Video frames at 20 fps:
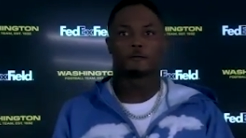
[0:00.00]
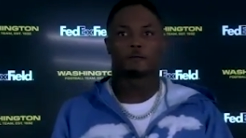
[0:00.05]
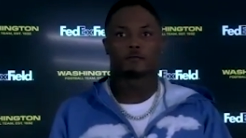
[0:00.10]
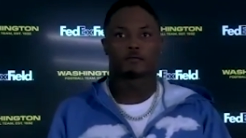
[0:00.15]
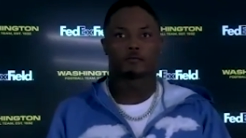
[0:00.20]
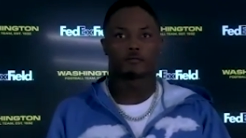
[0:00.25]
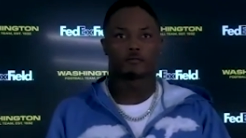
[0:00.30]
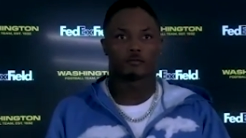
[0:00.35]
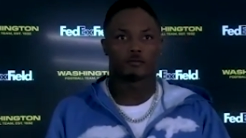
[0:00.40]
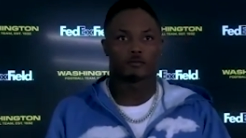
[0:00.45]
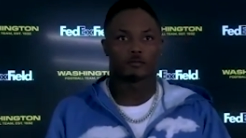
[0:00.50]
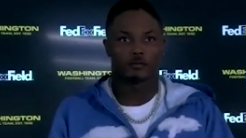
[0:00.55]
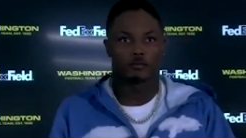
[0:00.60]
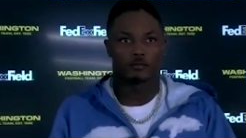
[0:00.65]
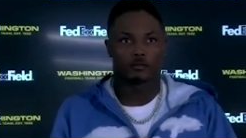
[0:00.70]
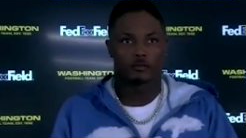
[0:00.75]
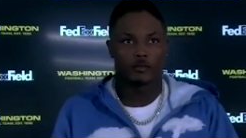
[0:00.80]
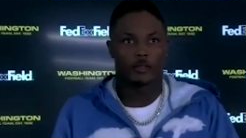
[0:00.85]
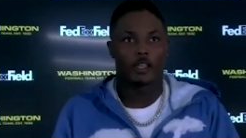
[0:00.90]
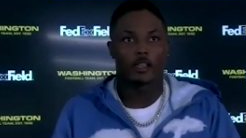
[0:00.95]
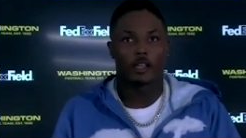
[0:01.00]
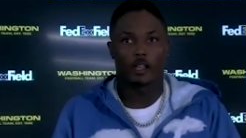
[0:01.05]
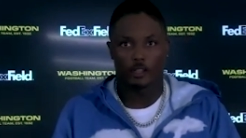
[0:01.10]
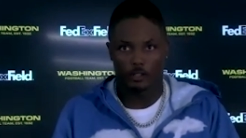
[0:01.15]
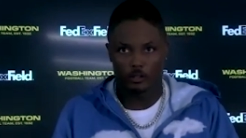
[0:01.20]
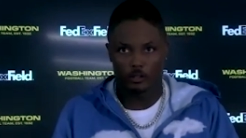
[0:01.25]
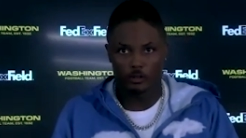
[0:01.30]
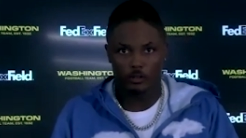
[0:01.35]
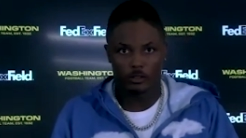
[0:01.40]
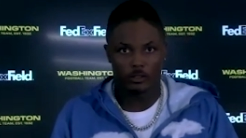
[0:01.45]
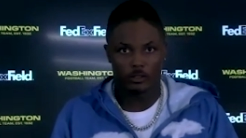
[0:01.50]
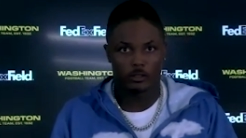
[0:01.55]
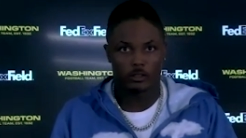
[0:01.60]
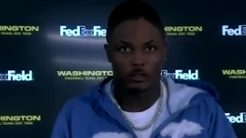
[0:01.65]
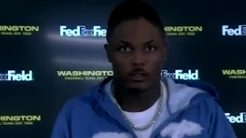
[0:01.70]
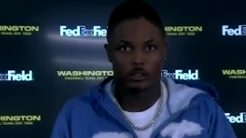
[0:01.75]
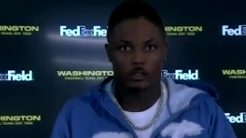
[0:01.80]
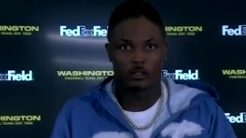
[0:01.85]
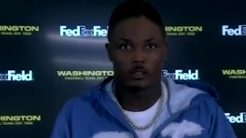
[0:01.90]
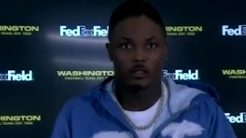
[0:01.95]
Hey, Terry, switch of
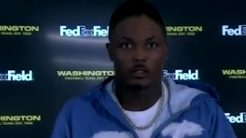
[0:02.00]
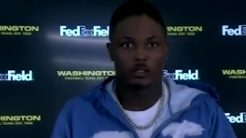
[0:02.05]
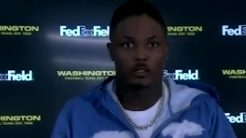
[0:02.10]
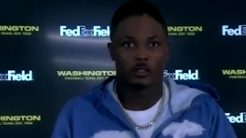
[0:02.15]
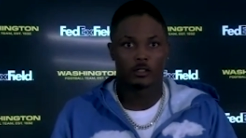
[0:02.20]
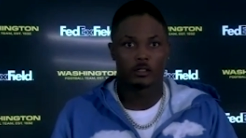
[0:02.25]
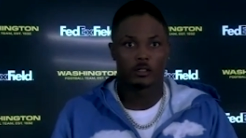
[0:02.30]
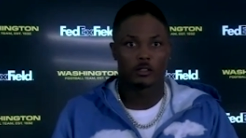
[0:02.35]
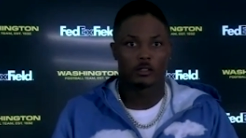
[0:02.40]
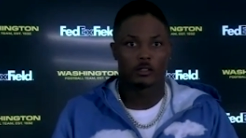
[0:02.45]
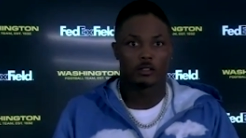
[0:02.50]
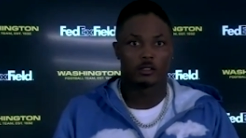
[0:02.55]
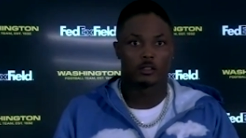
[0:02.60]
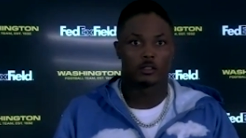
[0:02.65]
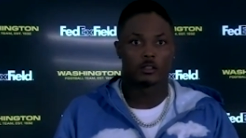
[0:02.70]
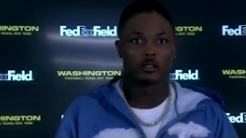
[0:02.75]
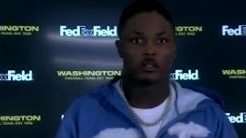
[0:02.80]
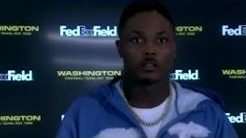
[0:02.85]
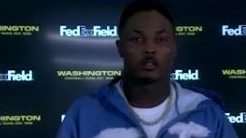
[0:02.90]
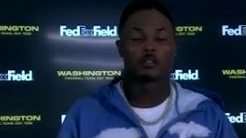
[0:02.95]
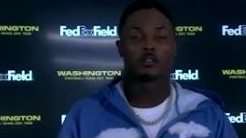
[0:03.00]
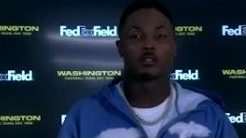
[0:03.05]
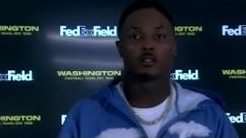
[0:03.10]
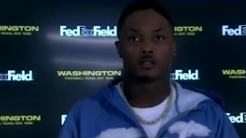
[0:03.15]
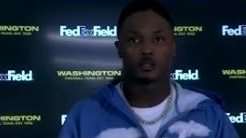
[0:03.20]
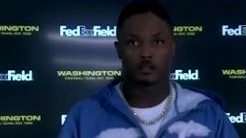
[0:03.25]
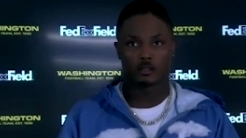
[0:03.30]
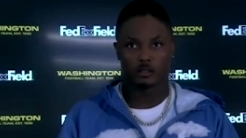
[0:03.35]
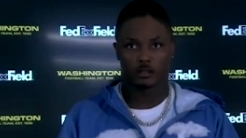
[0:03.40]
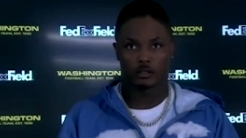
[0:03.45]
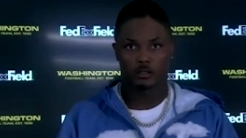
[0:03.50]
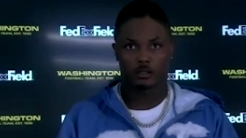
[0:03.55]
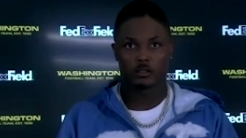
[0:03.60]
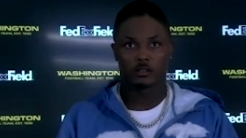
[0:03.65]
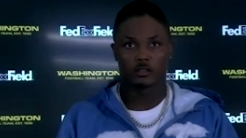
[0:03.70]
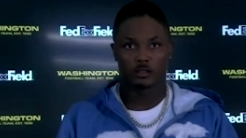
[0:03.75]
quarterbacks there midway through.